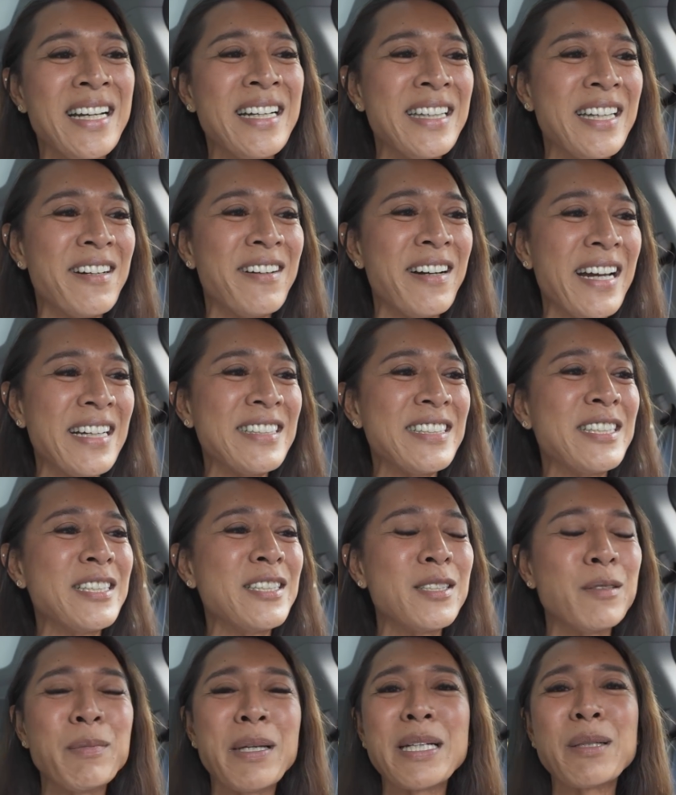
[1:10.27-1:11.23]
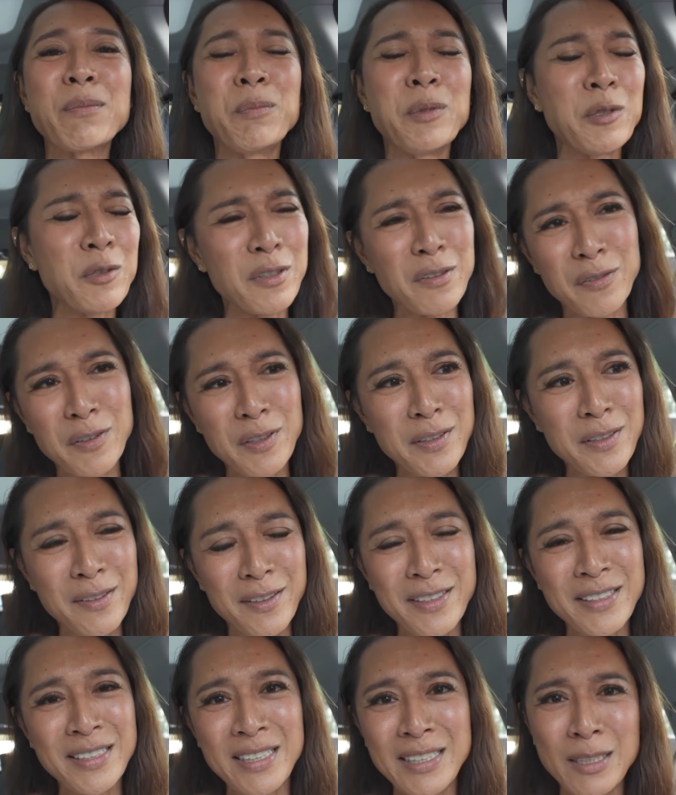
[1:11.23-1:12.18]
Now, engines make beautiful
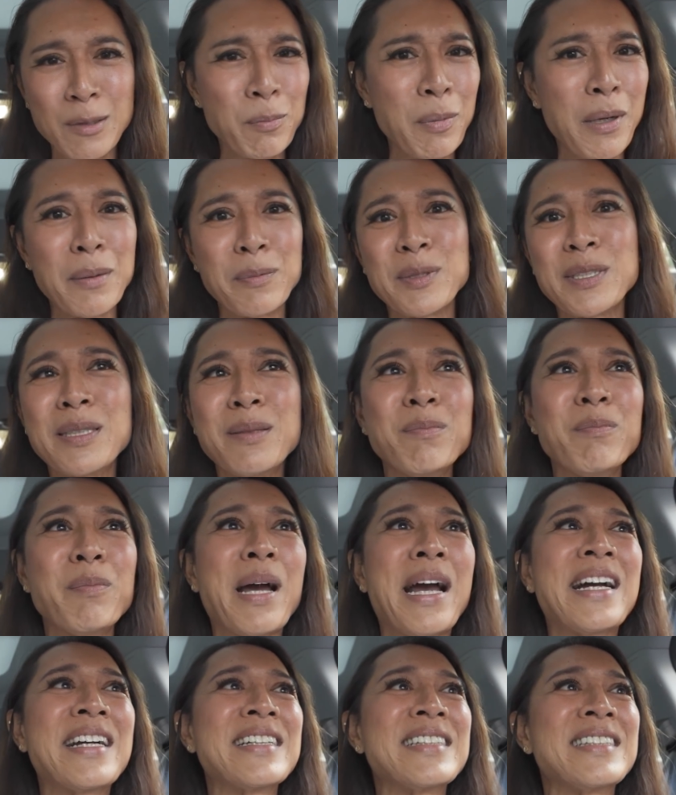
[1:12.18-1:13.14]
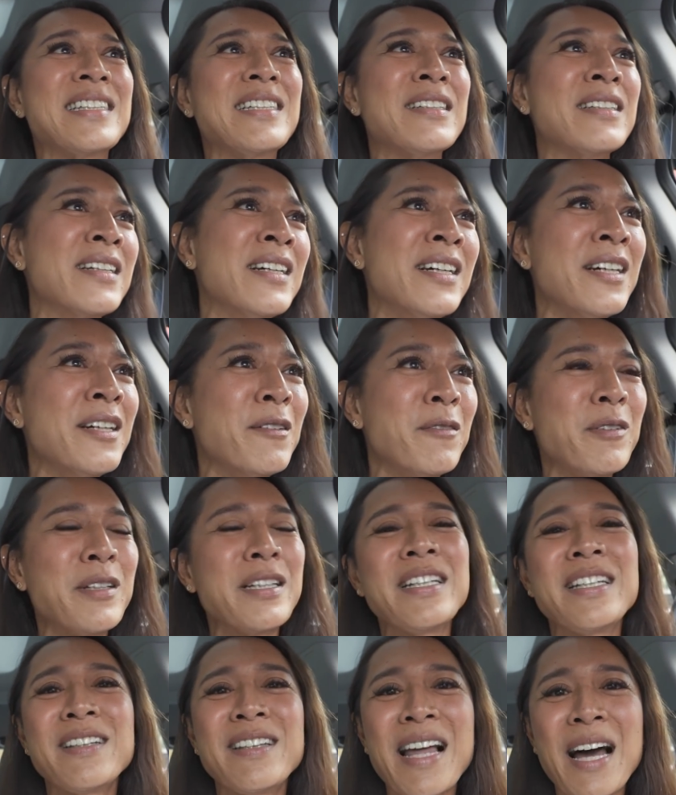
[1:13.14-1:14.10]
noises, pops and bangs, and
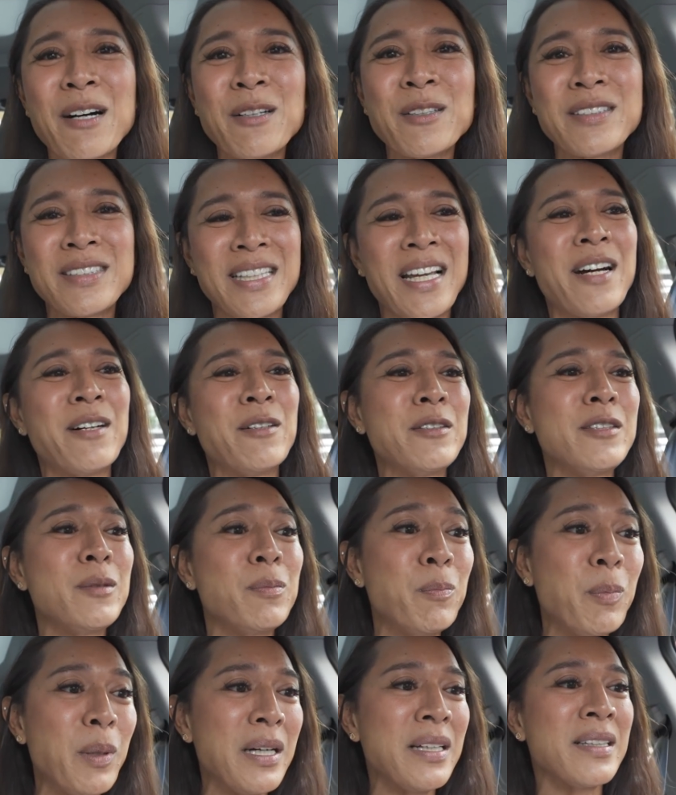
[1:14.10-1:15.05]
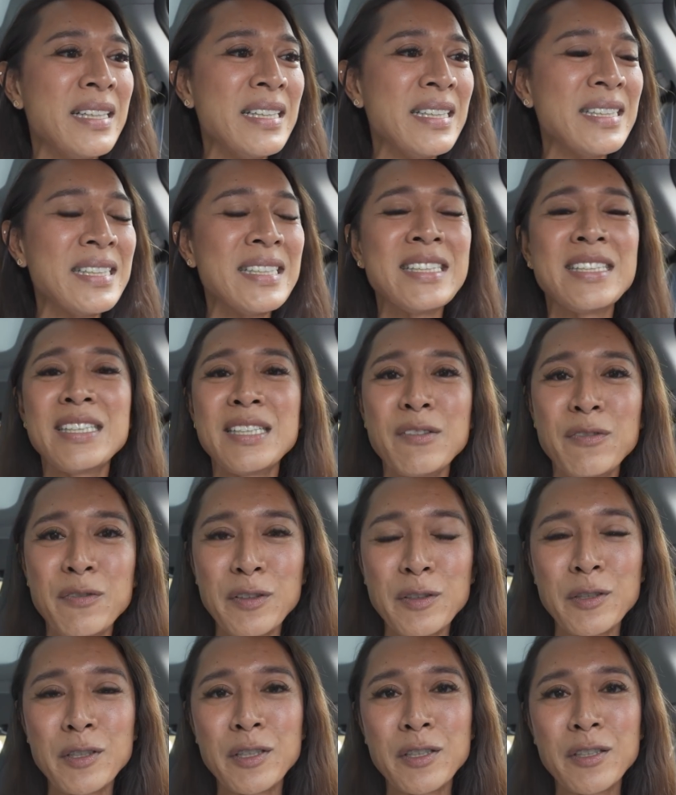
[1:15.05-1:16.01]
really loud sounds, but this is the
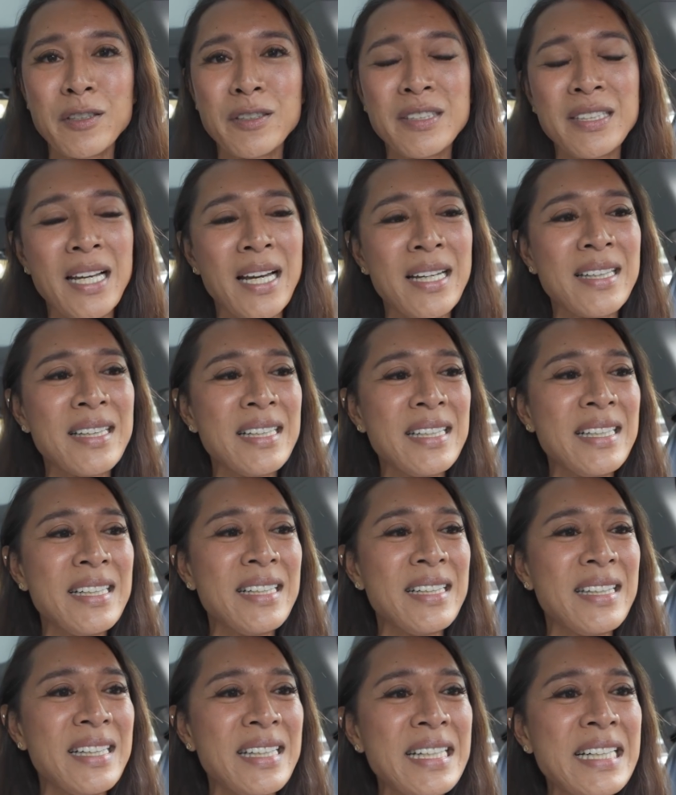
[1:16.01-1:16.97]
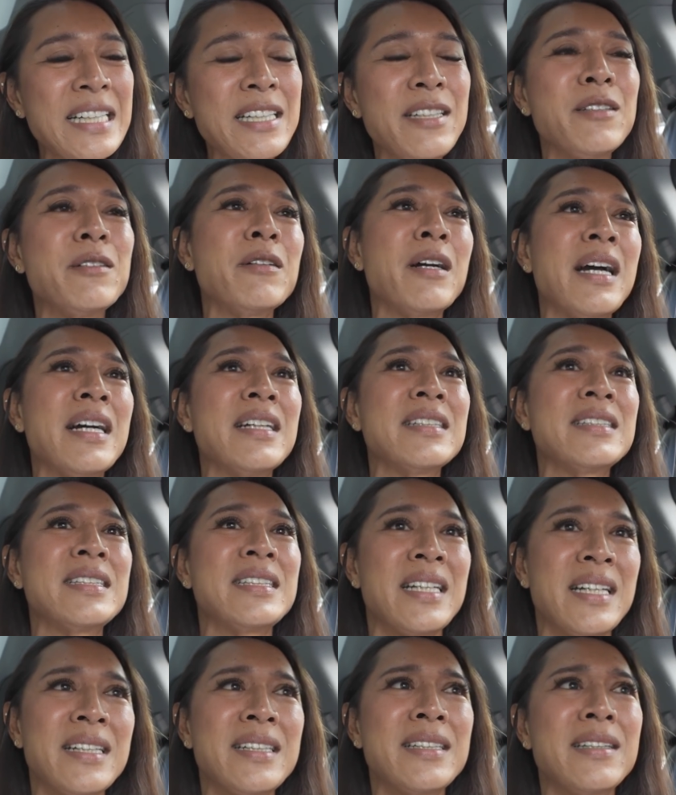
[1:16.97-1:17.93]
future. Sadly, the EU has
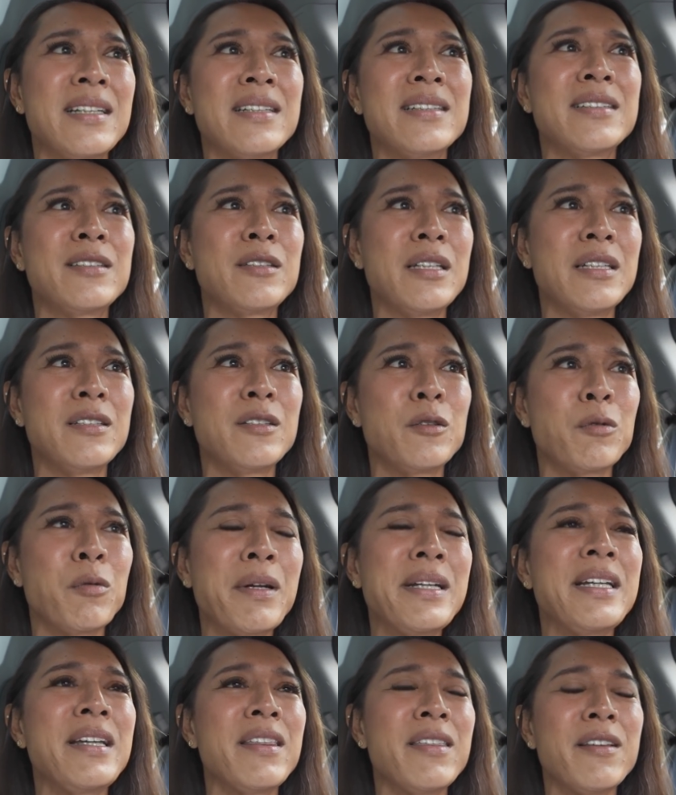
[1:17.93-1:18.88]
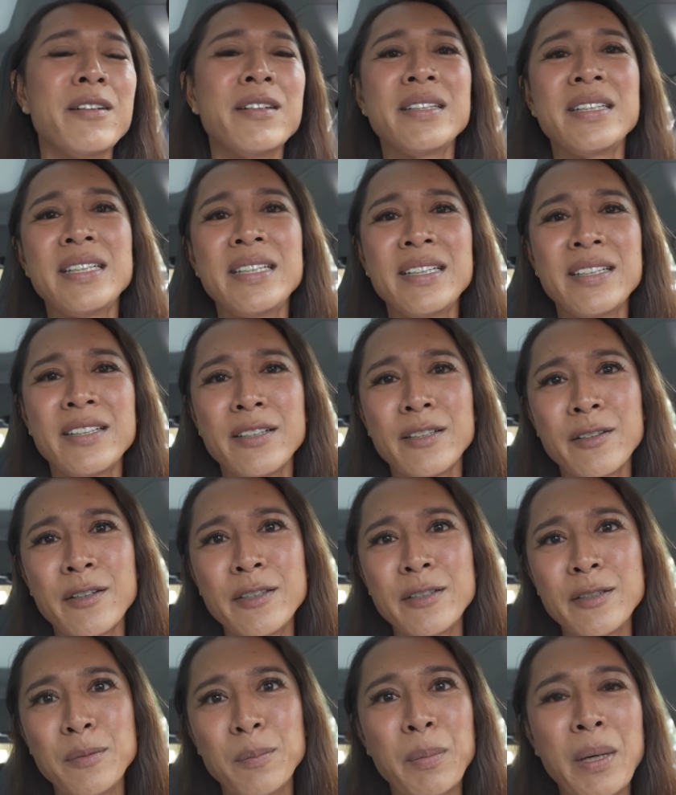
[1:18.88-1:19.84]
said that in 2030, they're
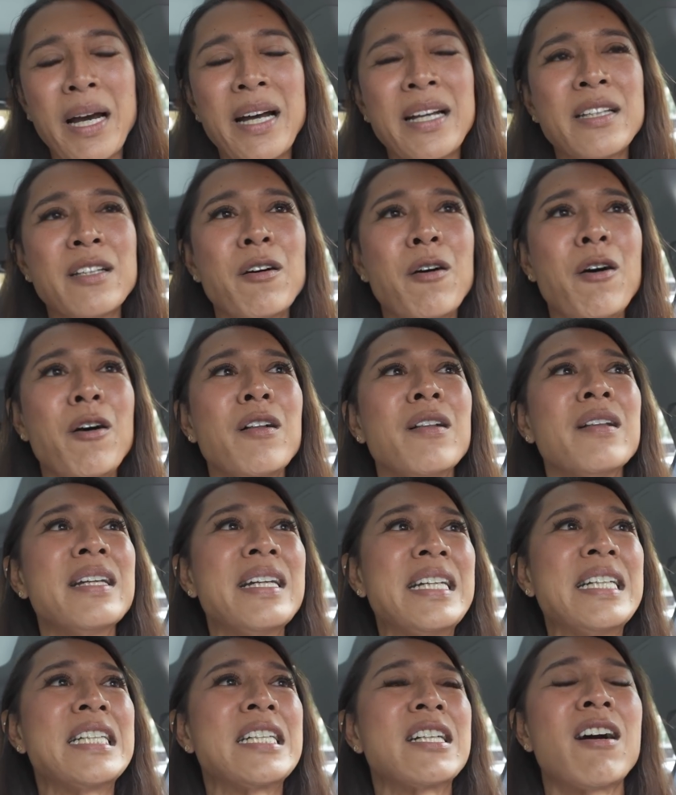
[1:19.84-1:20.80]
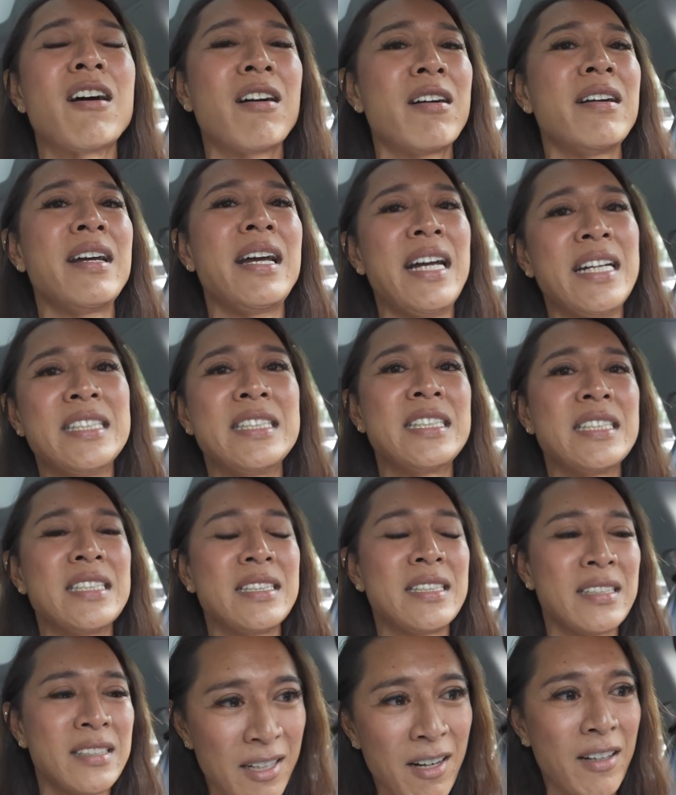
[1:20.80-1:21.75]
going to ban all in-car
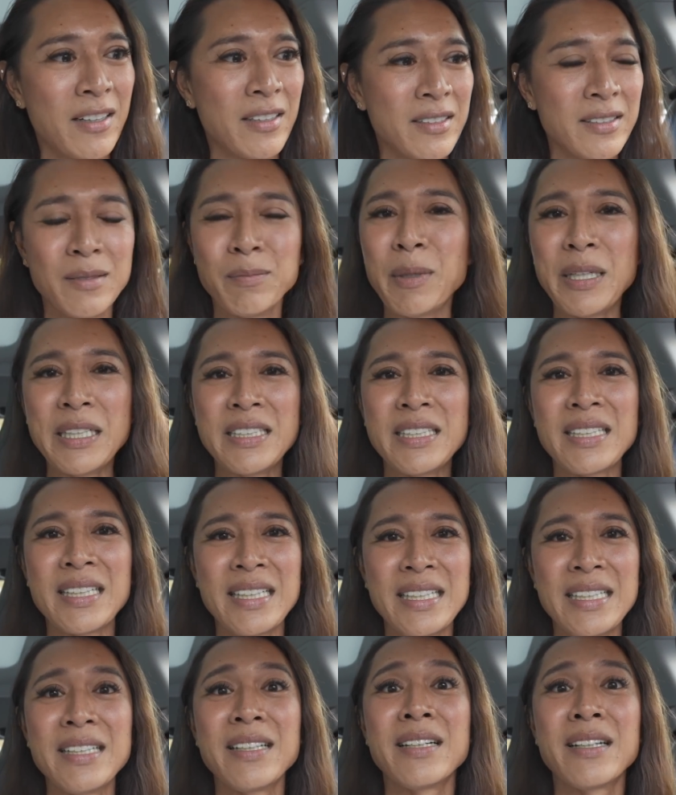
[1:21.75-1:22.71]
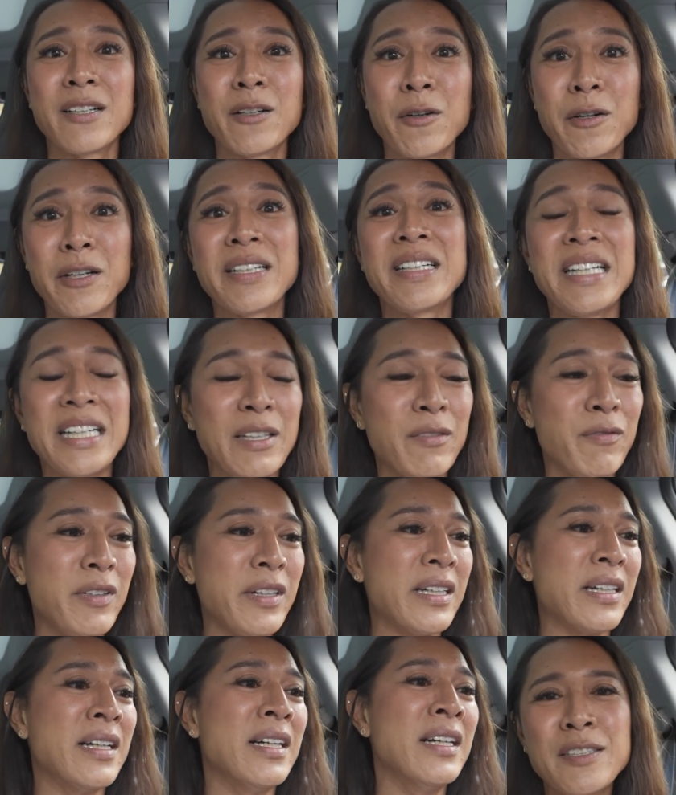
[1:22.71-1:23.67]
engine cars, basically going EV.